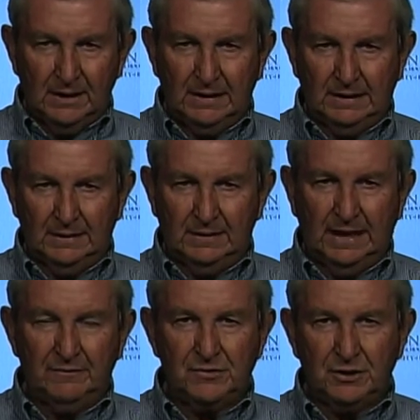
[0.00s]

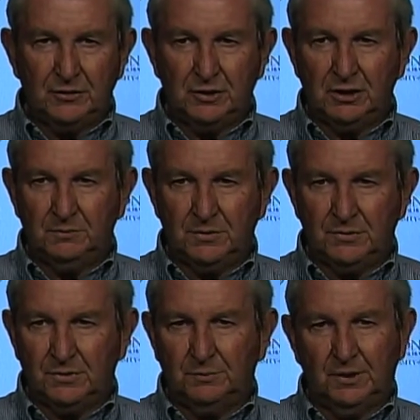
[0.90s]
Obviously, GM
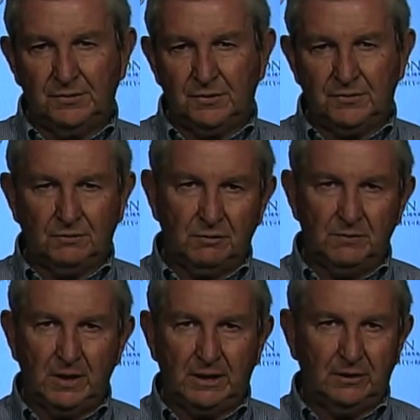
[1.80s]
is in the process of
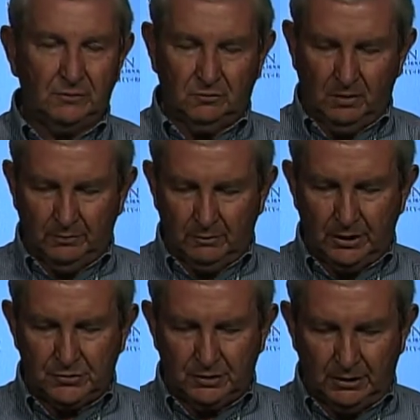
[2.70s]
remaking the
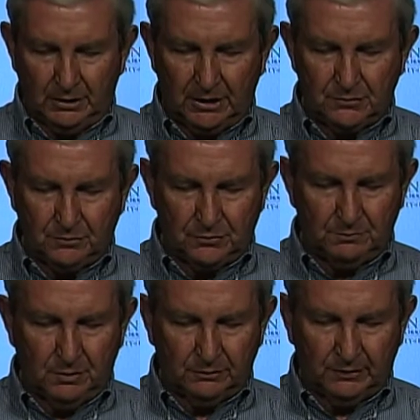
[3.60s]
corporation, and that's no
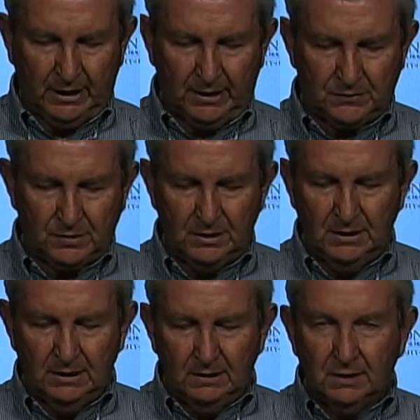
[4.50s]
small task.
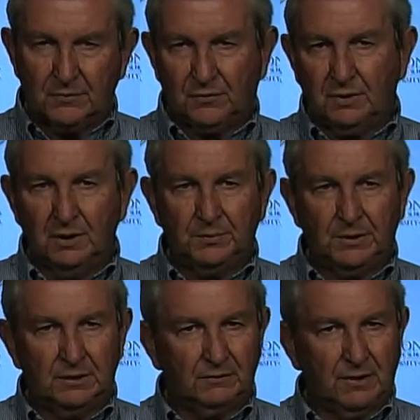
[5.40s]
It's a
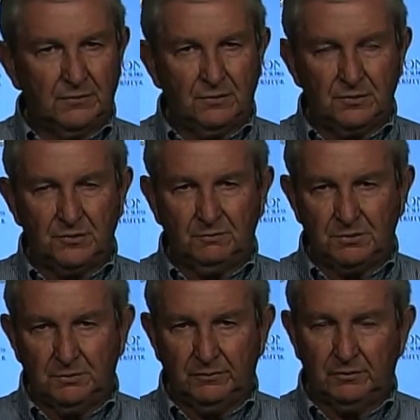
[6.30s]
company in transition,
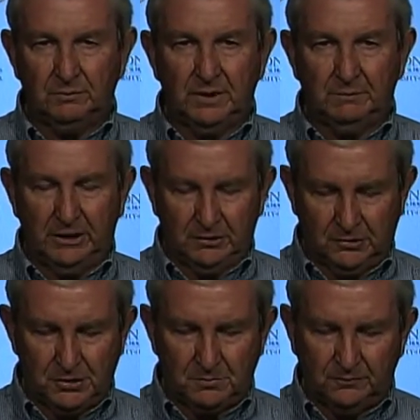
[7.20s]
which we've heard many, many
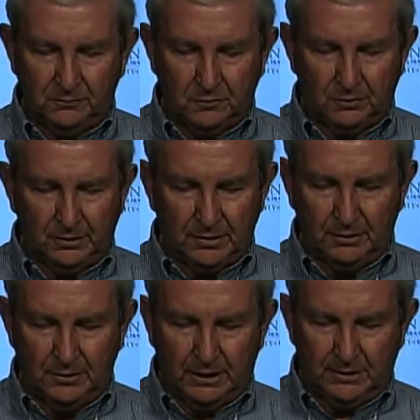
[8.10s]
times before,
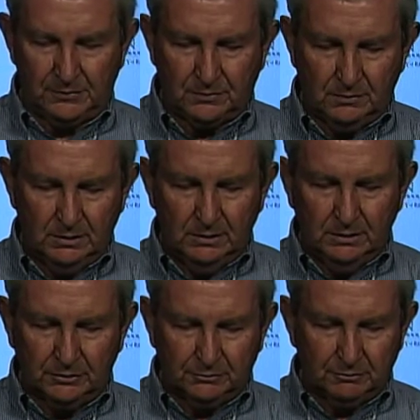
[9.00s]
and that is
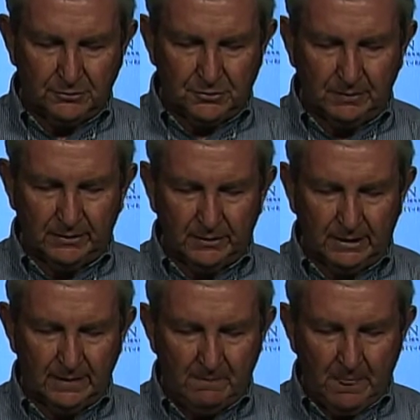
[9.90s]
a truism, I
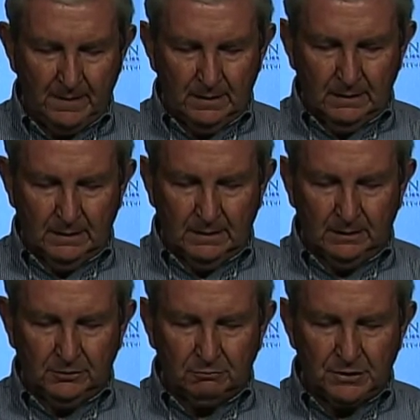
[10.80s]
think. A
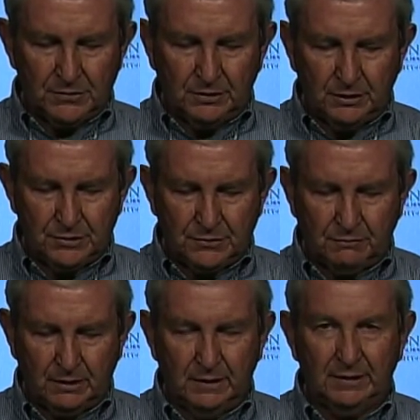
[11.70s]
little recent
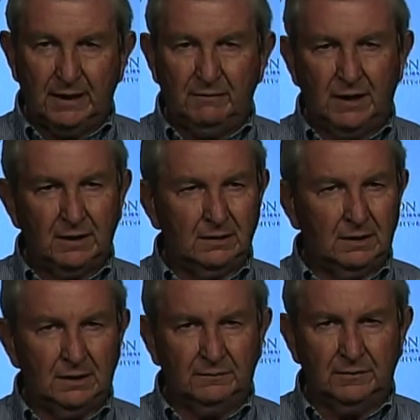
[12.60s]
history, they've had
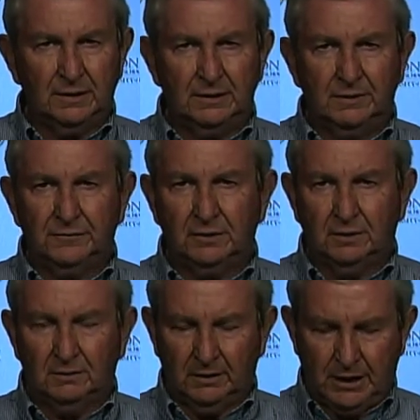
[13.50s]
a very
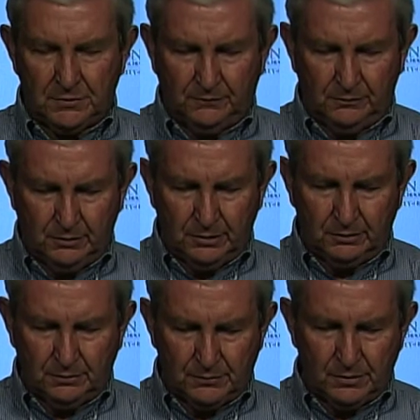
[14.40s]
difficult last few
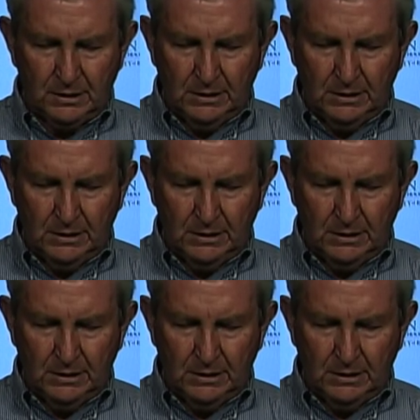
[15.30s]
years,